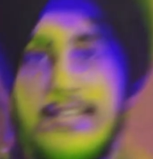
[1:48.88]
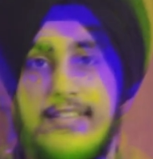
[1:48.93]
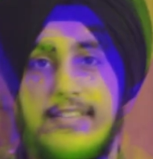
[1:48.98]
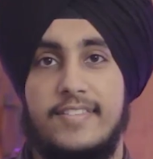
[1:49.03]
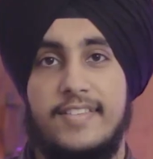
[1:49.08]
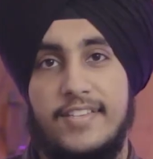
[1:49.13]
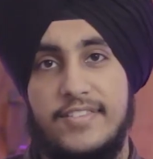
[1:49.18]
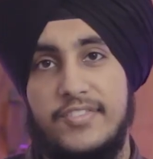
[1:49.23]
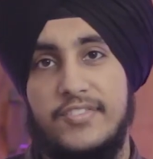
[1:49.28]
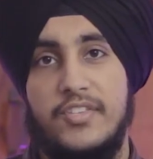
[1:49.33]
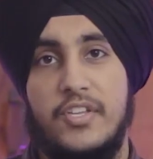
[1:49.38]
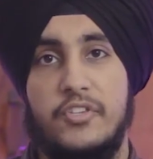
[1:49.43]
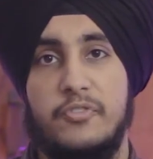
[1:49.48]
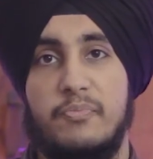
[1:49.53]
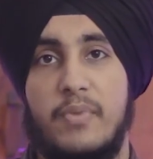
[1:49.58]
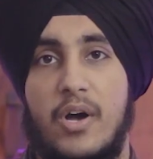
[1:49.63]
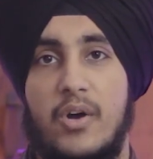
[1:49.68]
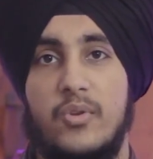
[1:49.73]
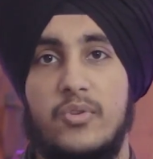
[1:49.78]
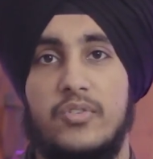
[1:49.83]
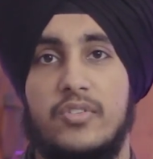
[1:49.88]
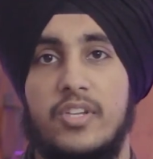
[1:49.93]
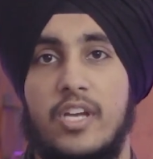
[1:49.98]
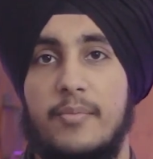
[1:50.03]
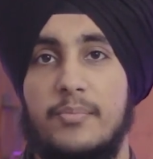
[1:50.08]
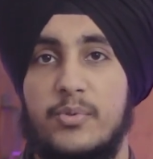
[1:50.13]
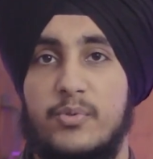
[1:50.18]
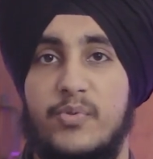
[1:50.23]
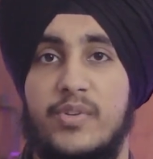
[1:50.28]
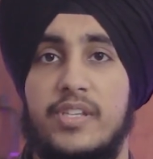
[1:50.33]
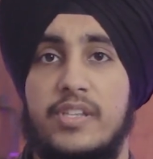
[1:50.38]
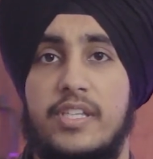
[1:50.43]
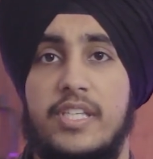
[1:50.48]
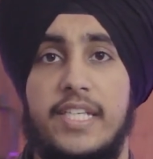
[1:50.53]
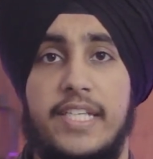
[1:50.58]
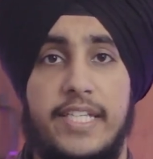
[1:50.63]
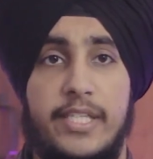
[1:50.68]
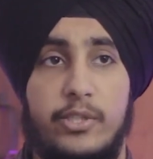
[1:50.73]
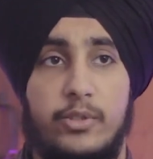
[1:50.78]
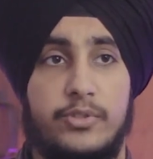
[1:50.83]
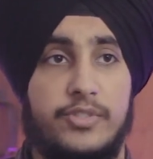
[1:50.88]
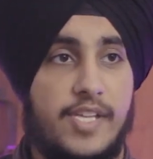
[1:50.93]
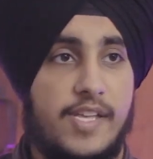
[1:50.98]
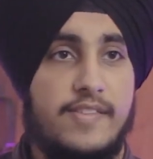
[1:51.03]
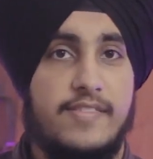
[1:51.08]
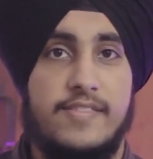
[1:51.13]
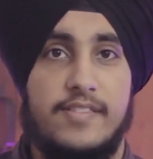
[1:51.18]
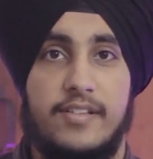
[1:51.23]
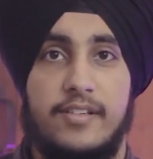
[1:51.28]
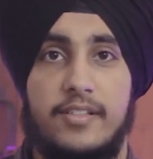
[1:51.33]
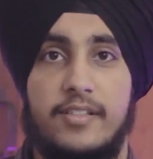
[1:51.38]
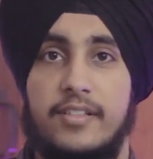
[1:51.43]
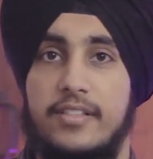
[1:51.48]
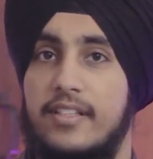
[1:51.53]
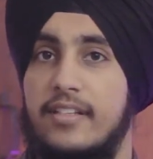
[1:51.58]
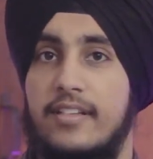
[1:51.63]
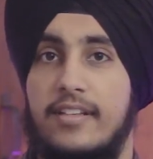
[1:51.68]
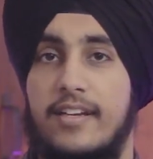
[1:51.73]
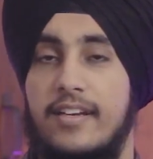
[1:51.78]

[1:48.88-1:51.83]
Since this mouse comes with the hero sensor,